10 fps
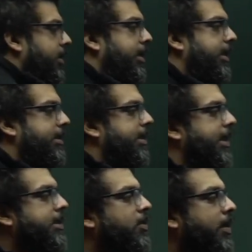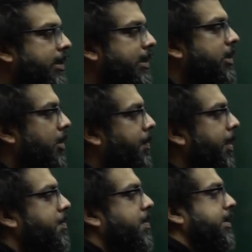is an isolated
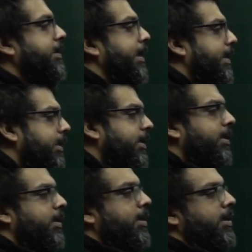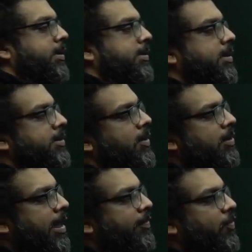topic per se, does not
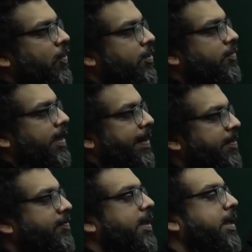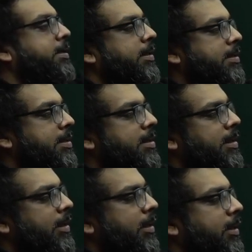have a lot of ramifications
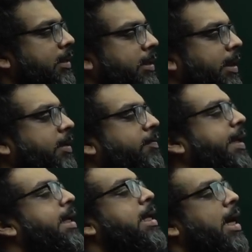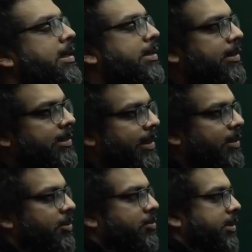in a very large extent
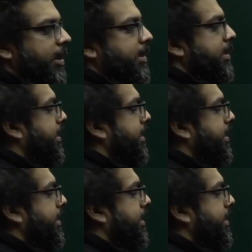to territory